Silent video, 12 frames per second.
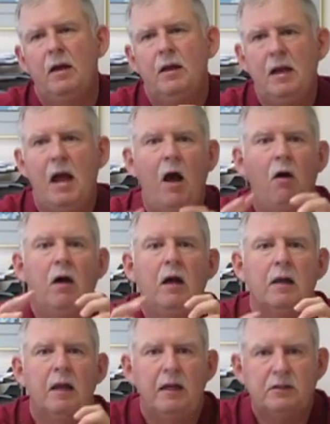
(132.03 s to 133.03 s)
Now,
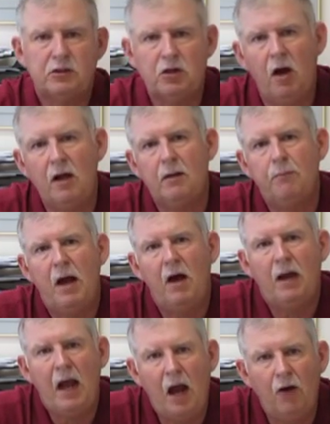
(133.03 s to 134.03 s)
let's talk
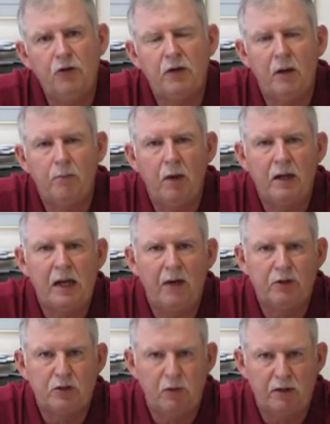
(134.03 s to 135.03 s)
about how you get money
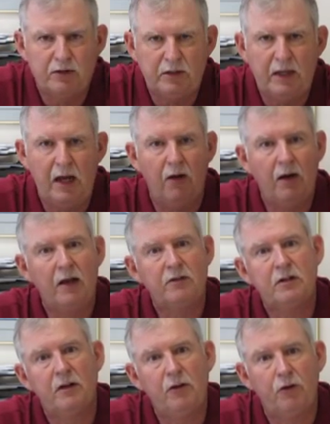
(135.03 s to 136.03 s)
out of a trust account. I
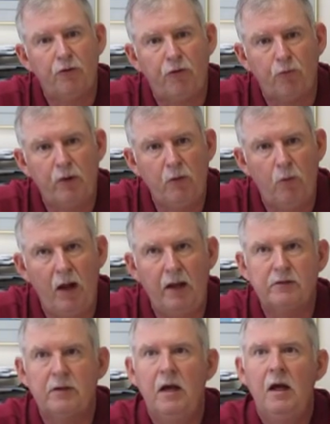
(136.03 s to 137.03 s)
said there's 3
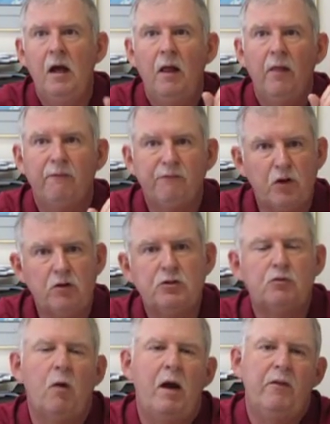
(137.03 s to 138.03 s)
ways. The
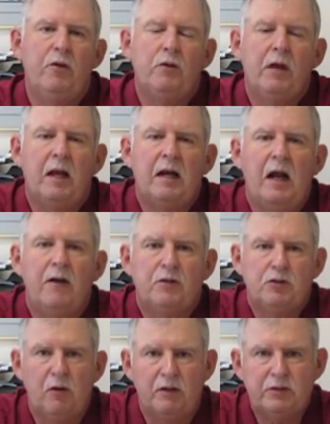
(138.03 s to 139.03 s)
first way that you get it out of a
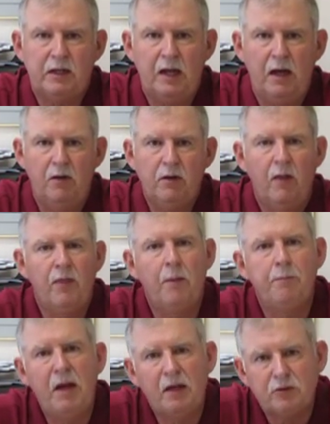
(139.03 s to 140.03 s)
trust account, the
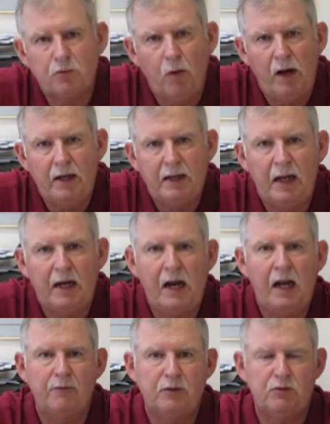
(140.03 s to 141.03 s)
best way to get it
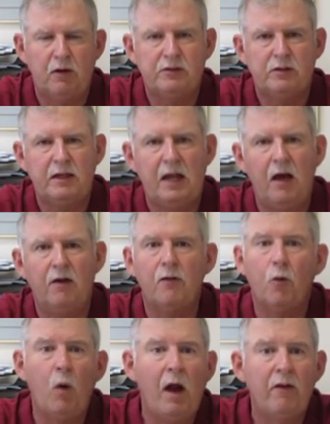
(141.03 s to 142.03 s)
out of a trust account, and
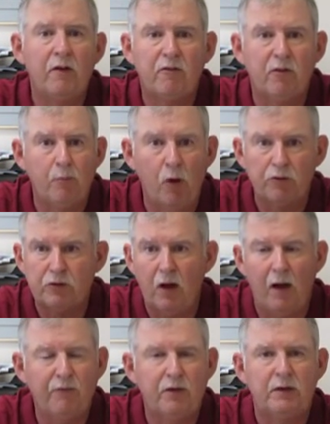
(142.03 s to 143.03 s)
the way that's the most
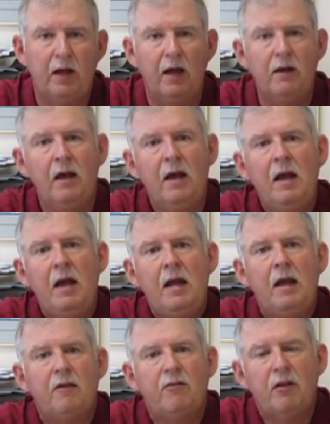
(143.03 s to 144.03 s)
often done,
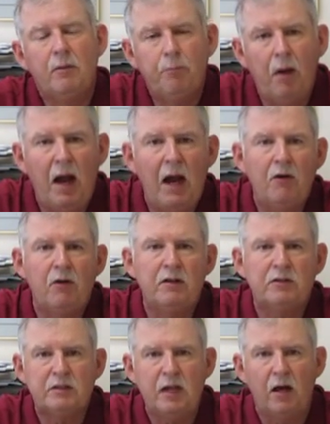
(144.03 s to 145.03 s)
is that buyer
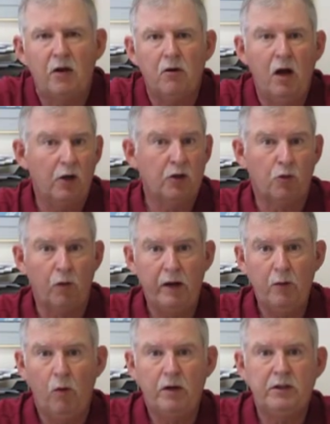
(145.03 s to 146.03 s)
and seller
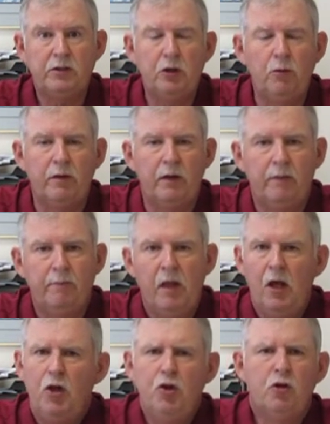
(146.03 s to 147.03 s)
agree what to do with it.
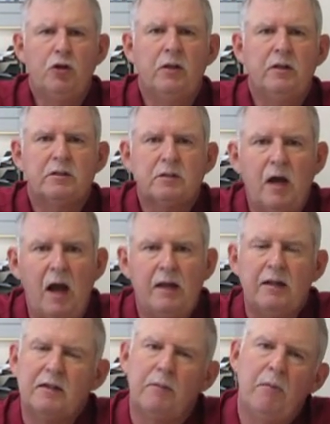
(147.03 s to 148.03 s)
You could
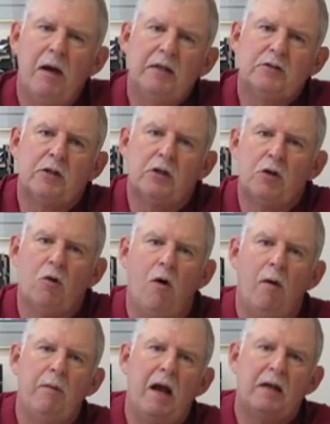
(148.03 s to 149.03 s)
decide that the money's going to go
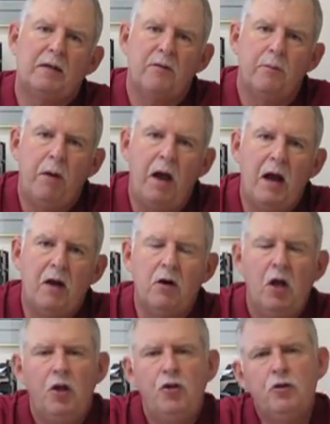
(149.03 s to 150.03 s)
all back to the
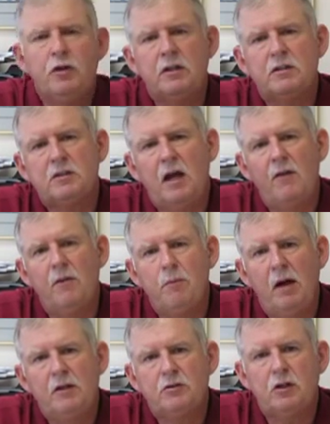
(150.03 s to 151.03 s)
buyer. You could decide the
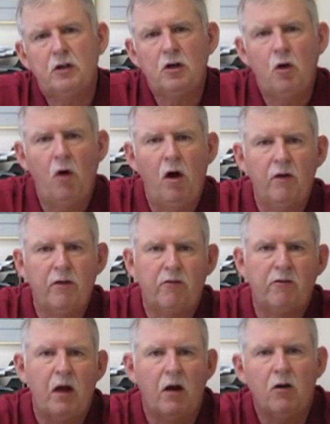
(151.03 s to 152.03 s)
money's going to go all to the
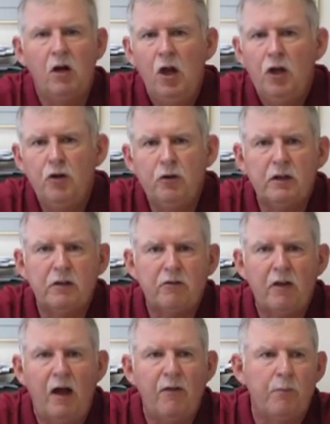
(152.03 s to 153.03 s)
seller. You could
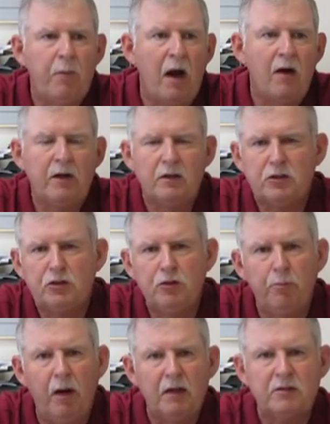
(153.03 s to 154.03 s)
decide the buyer gets
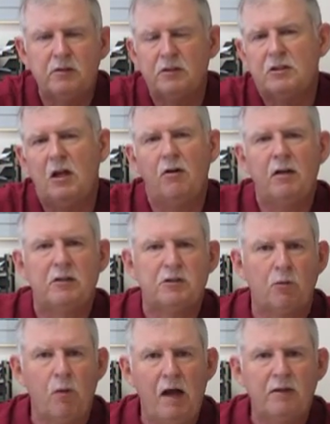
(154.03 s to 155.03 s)
$2 and the seller gets
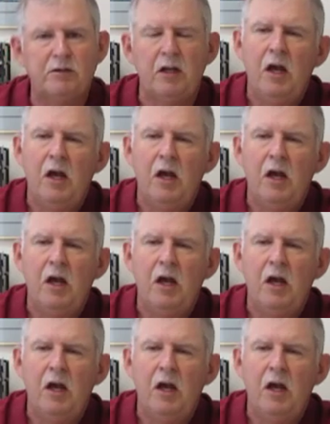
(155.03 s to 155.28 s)
the rest.